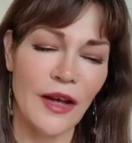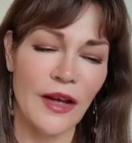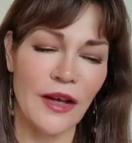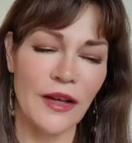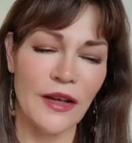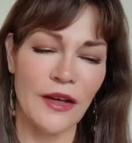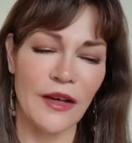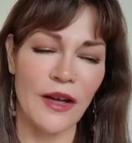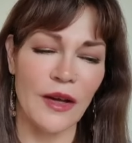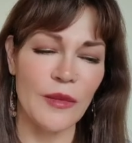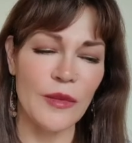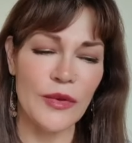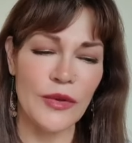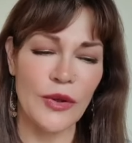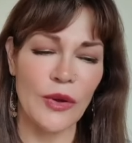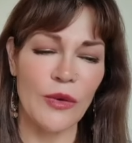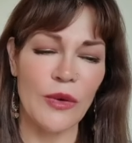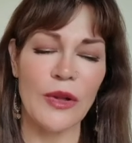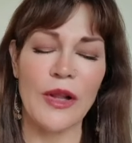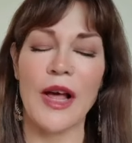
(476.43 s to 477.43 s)
and I'm
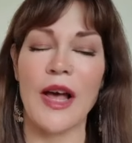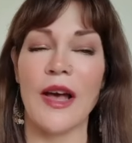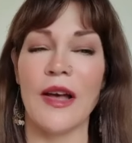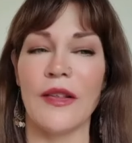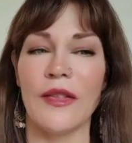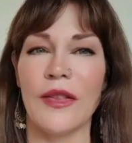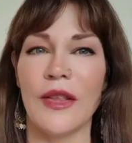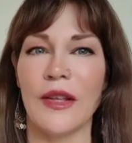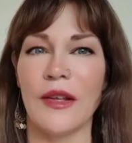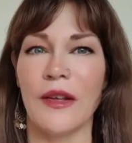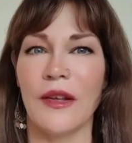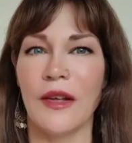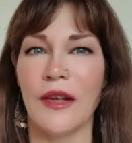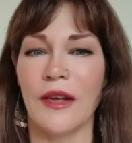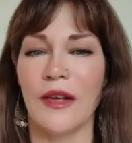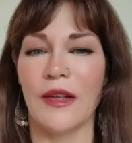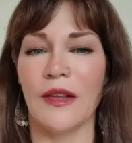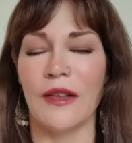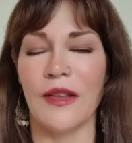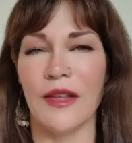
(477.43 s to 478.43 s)
so glad that
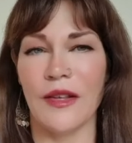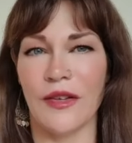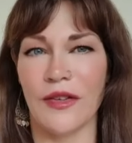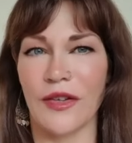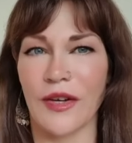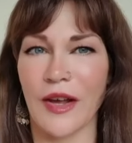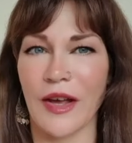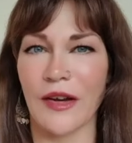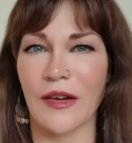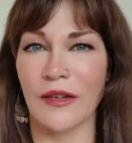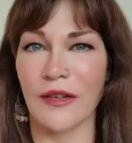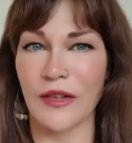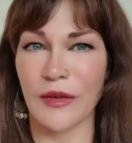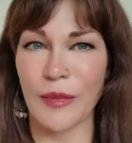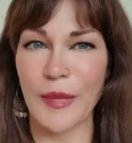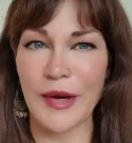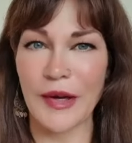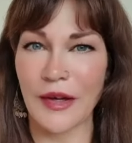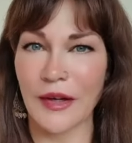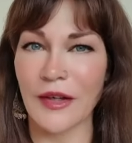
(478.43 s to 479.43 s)
this channel is
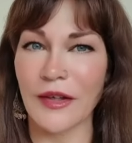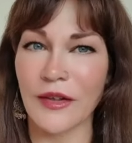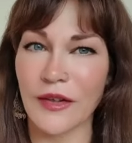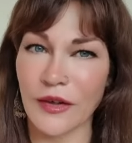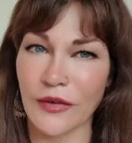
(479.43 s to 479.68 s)
making a